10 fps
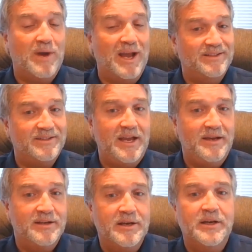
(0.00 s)

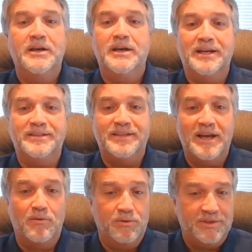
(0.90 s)
Wednesday. It's
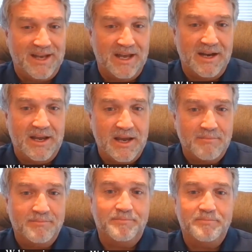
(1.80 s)
at 10
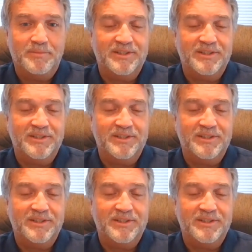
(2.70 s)
a.m.